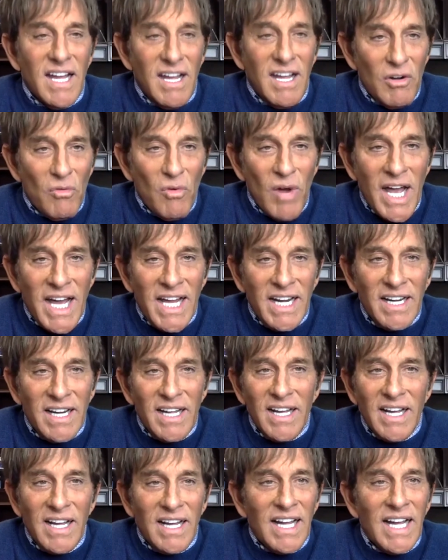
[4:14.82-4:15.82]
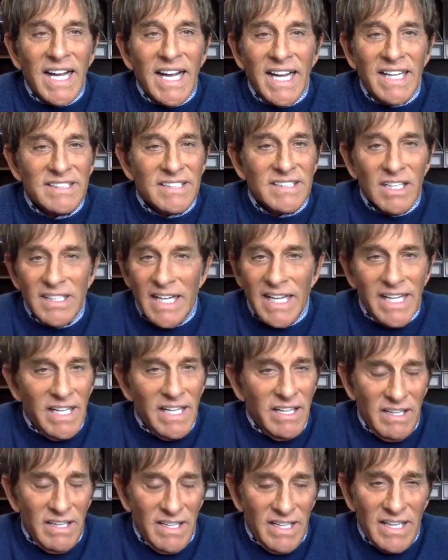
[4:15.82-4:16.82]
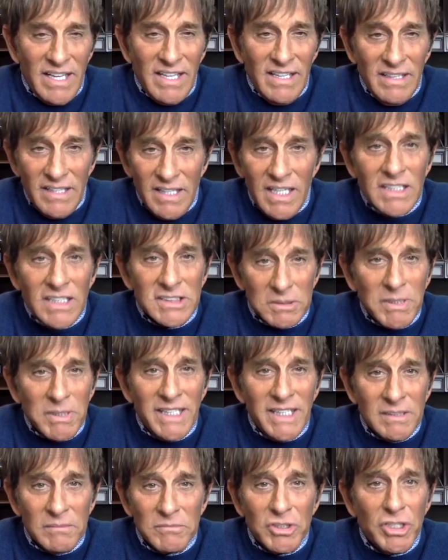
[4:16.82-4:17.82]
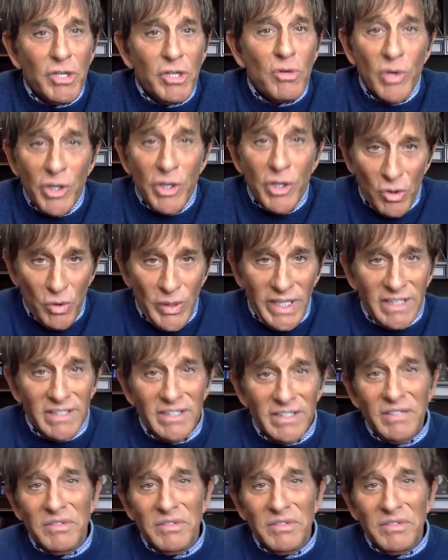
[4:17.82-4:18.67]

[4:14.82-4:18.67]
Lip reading: Ryan, I gotta explain something to you real quick.